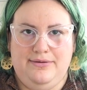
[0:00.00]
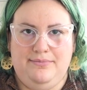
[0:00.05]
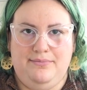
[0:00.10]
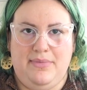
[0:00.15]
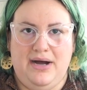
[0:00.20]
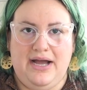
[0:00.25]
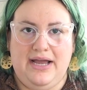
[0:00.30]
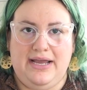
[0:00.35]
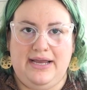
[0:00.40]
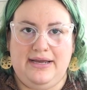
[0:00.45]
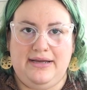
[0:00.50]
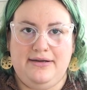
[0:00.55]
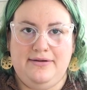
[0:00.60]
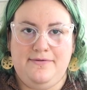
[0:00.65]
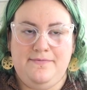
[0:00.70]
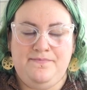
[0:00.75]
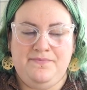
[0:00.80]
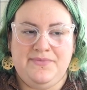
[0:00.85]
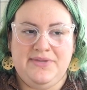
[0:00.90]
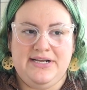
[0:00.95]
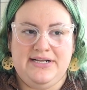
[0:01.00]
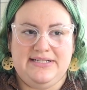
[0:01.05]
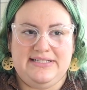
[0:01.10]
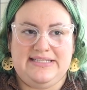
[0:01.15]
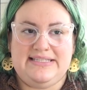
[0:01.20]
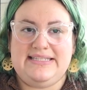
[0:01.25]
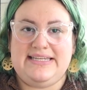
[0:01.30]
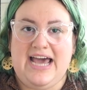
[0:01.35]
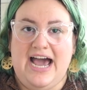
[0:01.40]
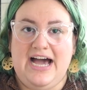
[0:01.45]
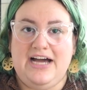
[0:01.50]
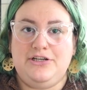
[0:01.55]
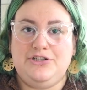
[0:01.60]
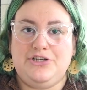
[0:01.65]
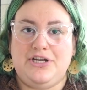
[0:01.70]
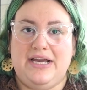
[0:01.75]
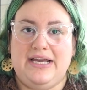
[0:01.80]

my stash.